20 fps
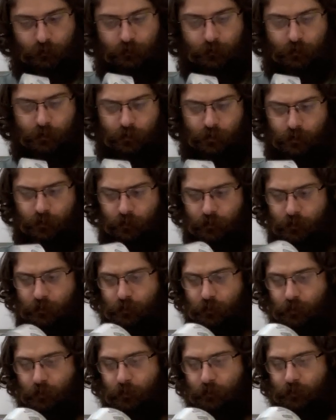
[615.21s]
Finding the
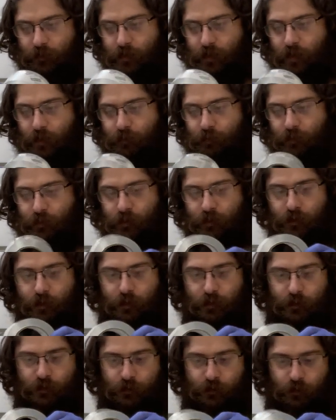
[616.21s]
start of tape
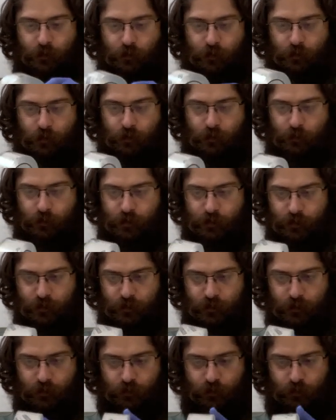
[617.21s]
is always
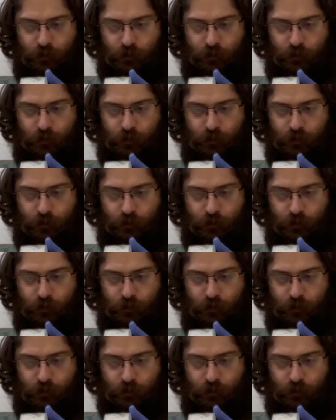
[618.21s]
the